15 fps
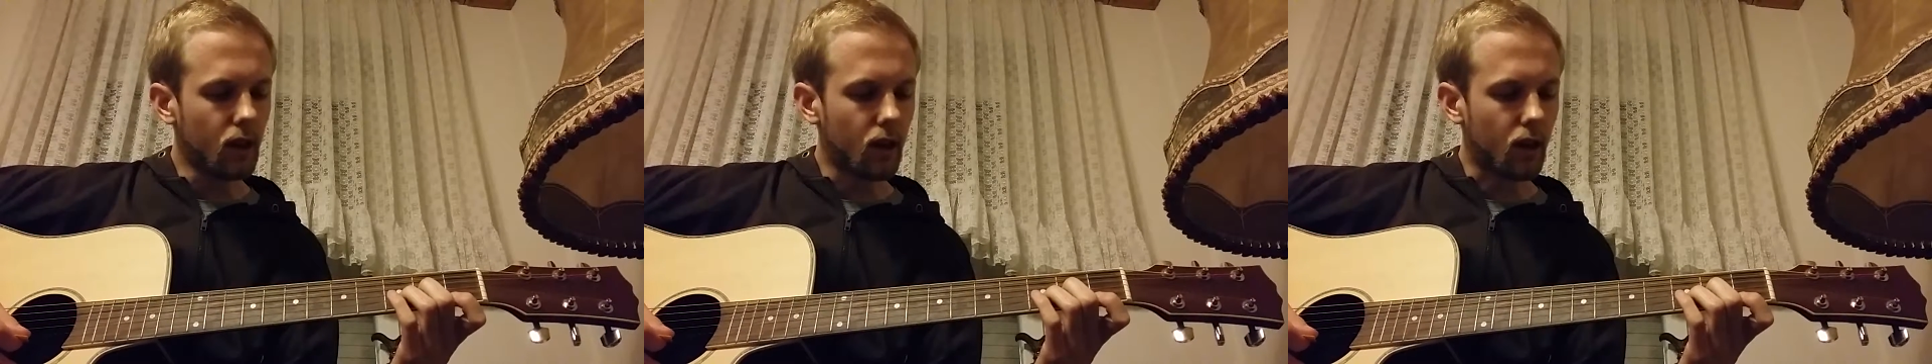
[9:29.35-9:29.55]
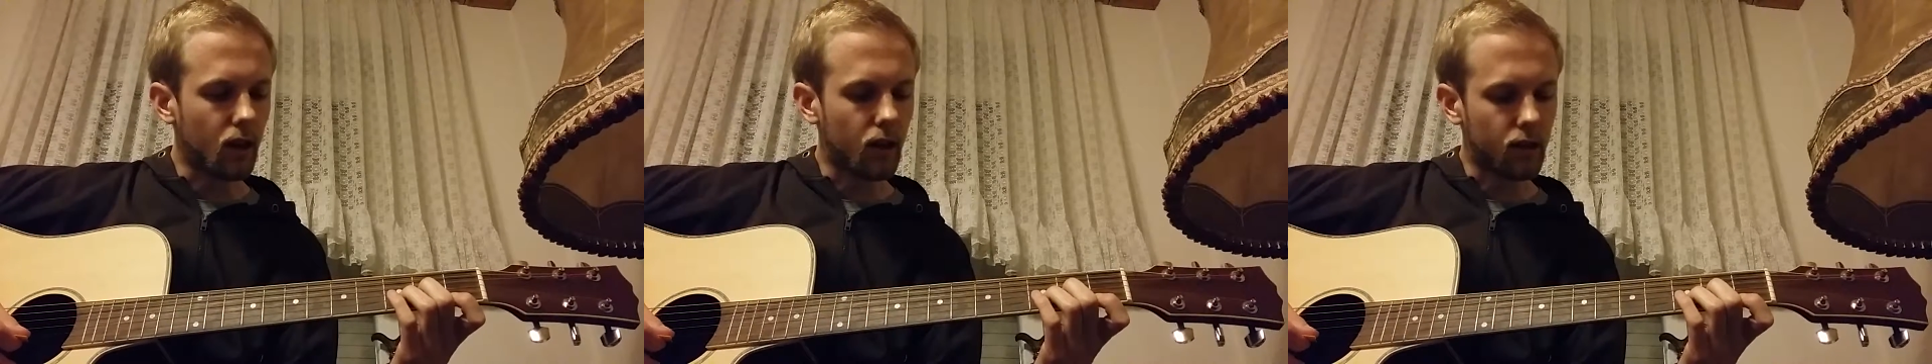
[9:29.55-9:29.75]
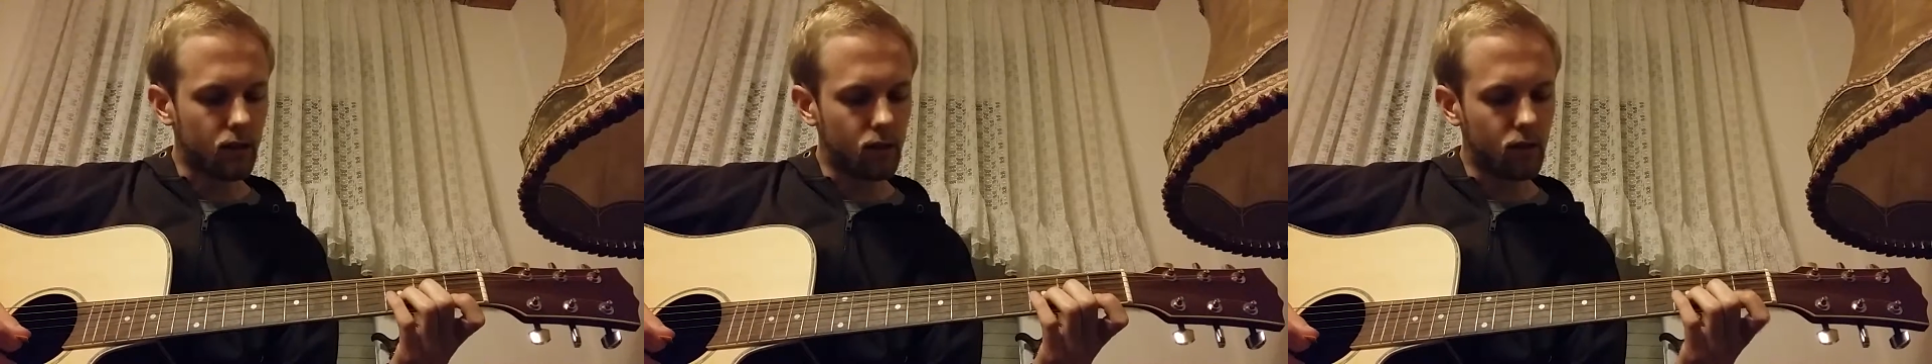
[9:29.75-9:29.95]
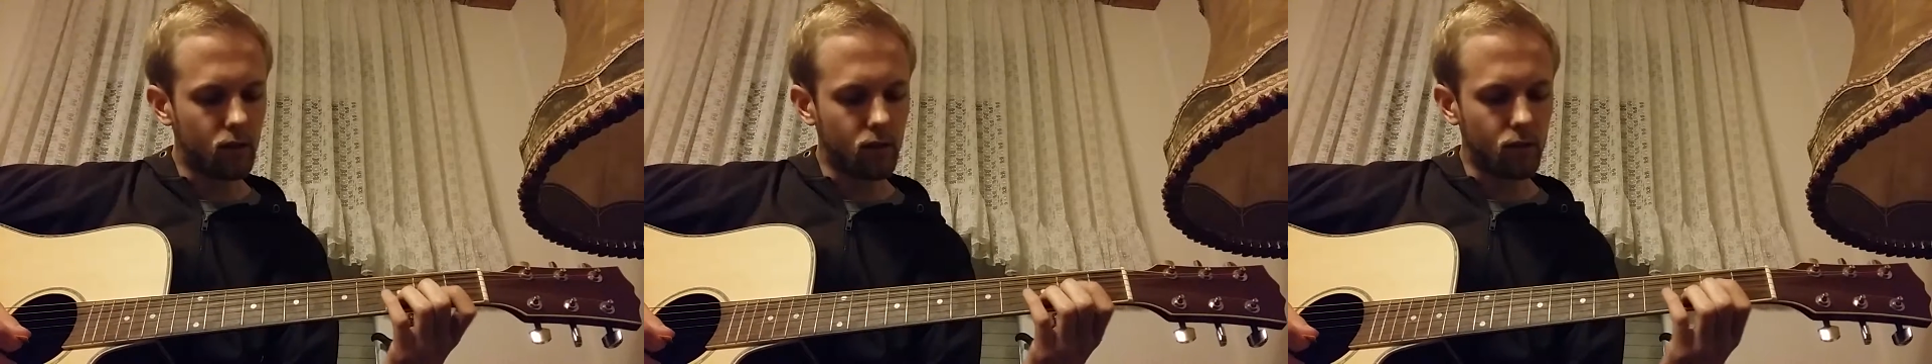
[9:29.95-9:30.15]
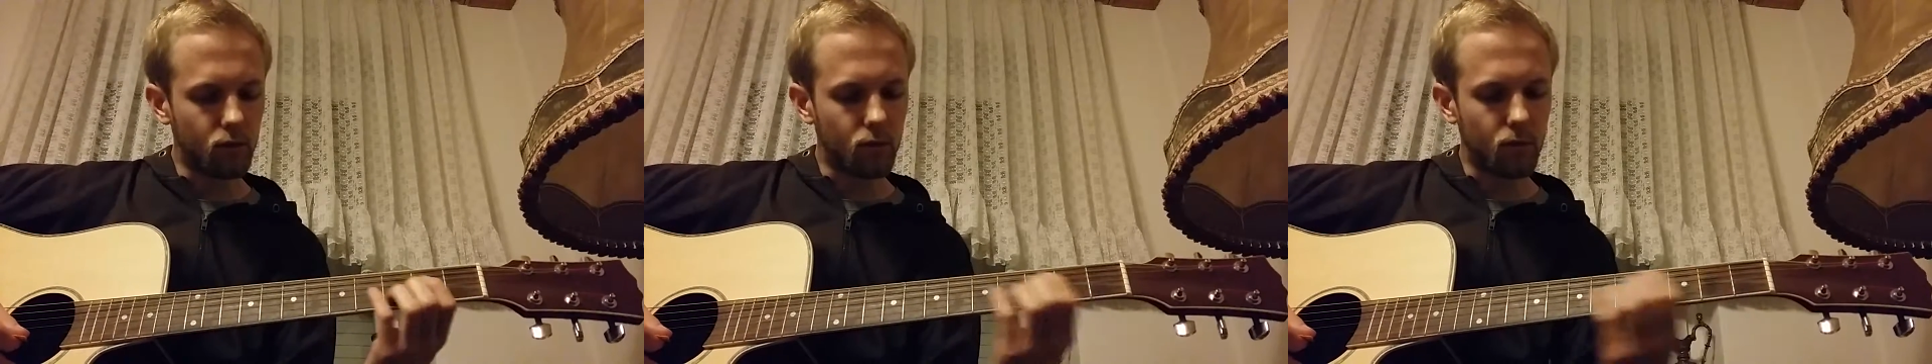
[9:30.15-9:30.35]

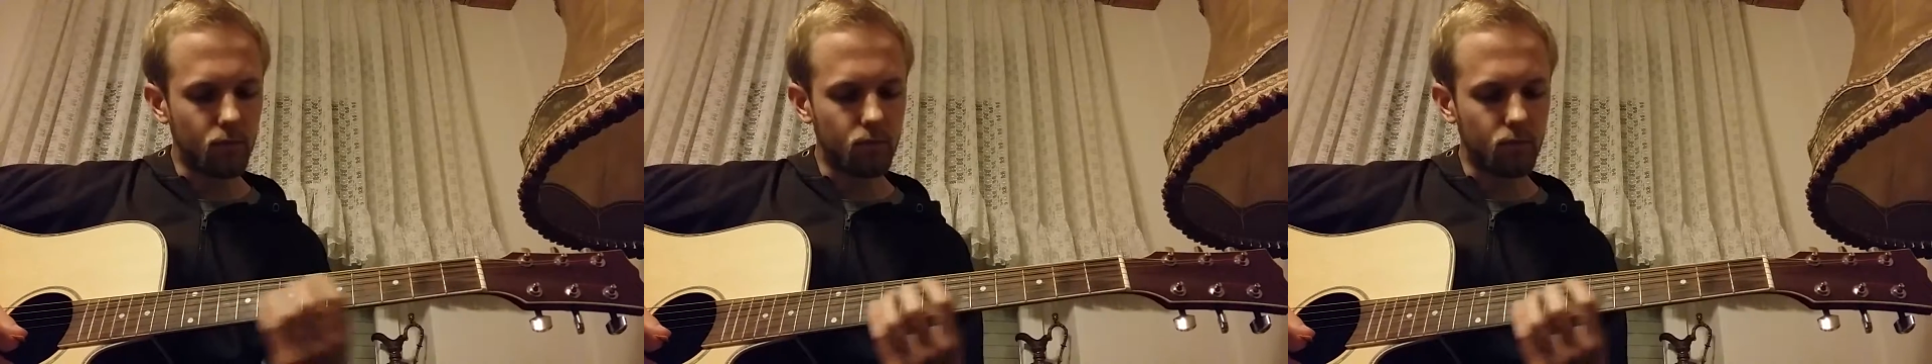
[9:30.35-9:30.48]
to